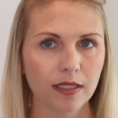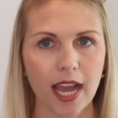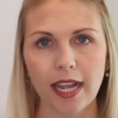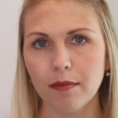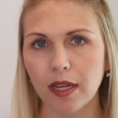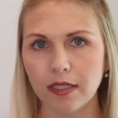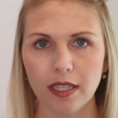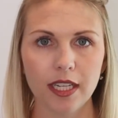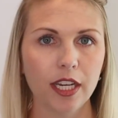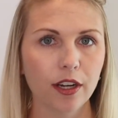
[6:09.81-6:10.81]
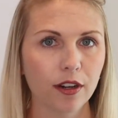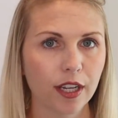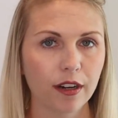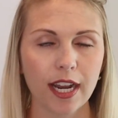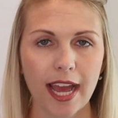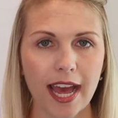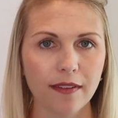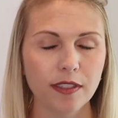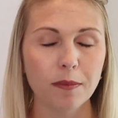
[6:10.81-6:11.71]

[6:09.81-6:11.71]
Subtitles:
9 months, a year and a half,